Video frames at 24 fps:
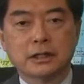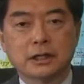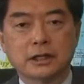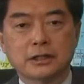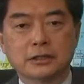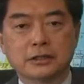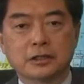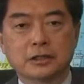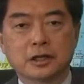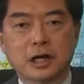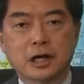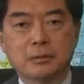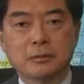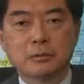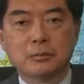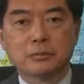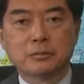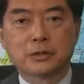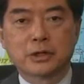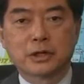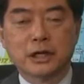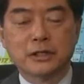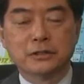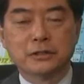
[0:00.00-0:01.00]
as carbon
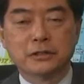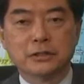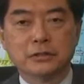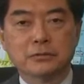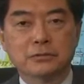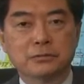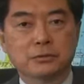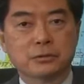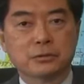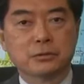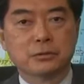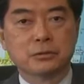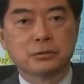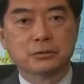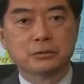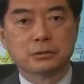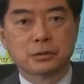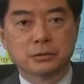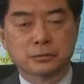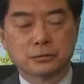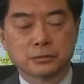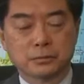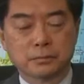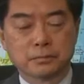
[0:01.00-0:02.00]
pricing for
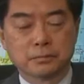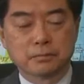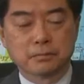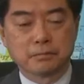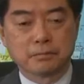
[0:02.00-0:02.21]
growth.